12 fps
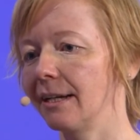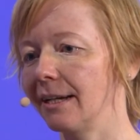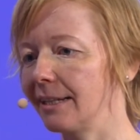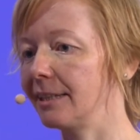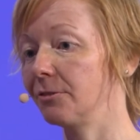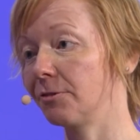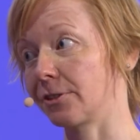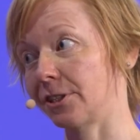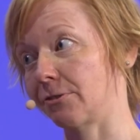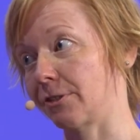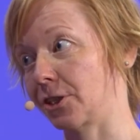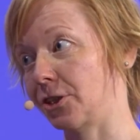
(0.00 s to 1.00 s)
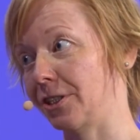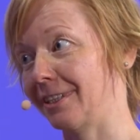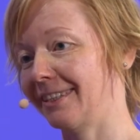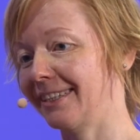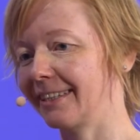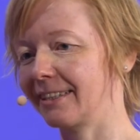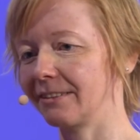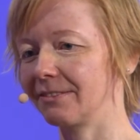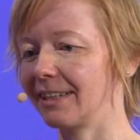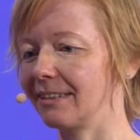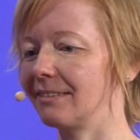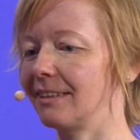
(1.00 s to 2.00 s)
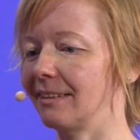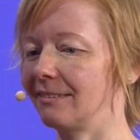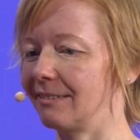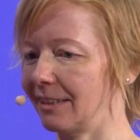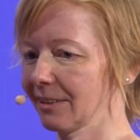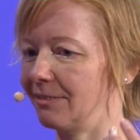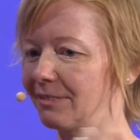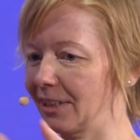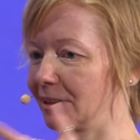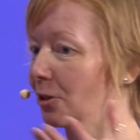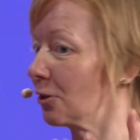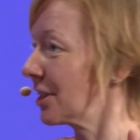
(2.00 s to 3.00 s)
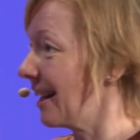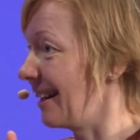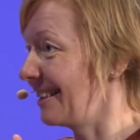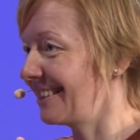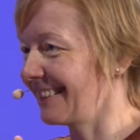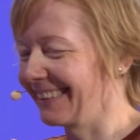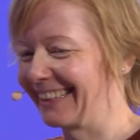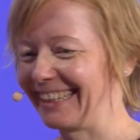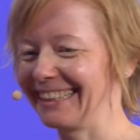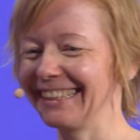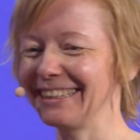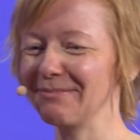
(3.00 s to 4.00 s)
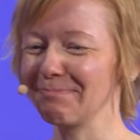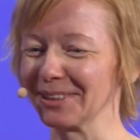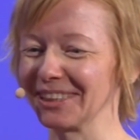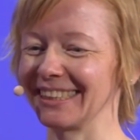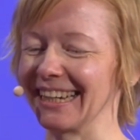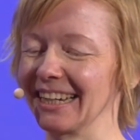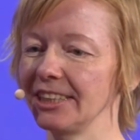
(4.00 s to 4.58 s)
infrastructure. Like, they're not isolated per se,